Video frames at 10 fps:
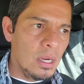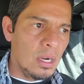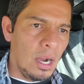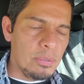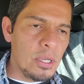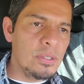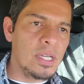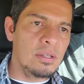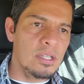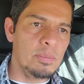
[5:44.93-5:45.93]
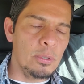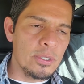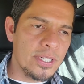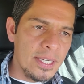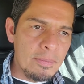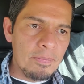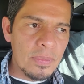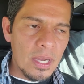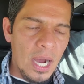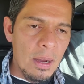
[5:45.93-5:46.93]
I'm so sick of this bullshit.
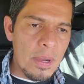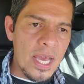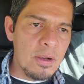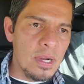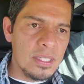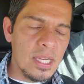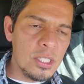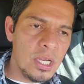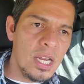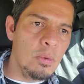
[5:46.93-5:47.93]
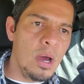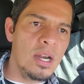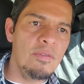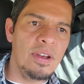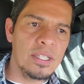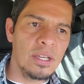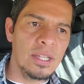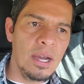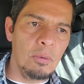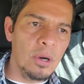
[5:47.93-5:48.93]
Anyways, I just kind of wanted to vent on
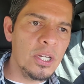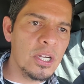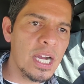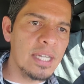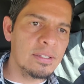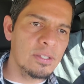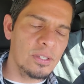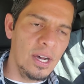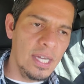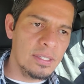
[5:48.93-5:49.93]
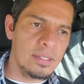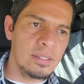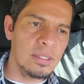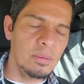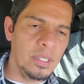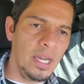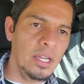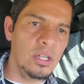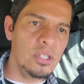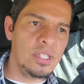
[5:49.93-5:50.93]
that. What are your guys' thoughts? I mean, I
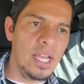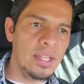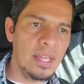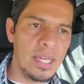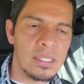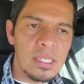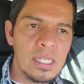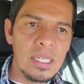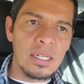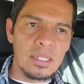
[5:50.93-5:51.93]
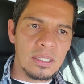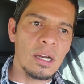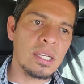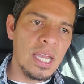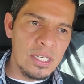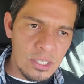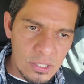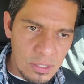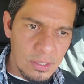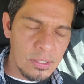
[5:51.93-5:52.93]
understand that
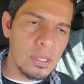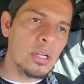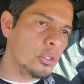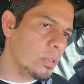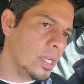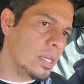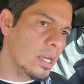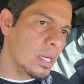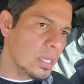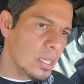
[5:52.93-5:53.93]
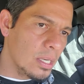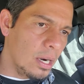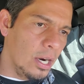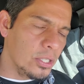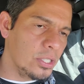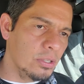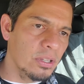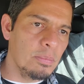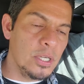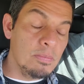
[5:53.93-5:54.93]
Caucasians in this country are still
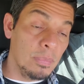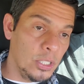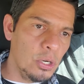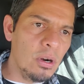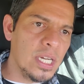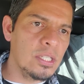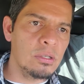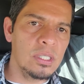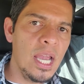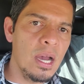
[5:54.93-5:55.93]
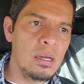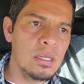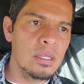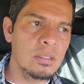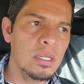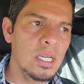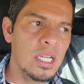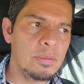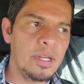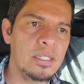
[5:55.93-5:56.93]
the majority, so yeah,
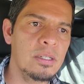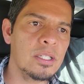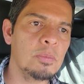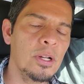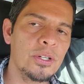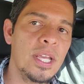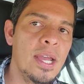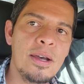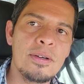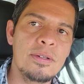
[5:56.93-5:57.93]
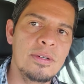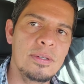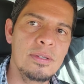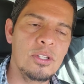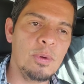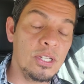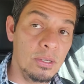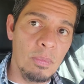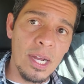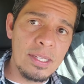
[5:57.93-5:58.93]
especially in a smaller town, especially
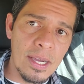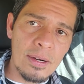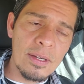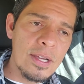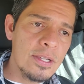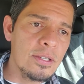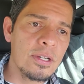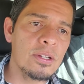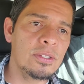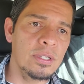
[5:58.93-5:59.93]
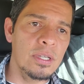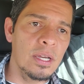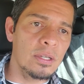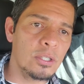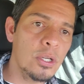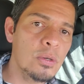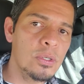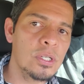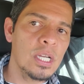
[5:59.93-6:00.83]
in my town, you're going to see a huge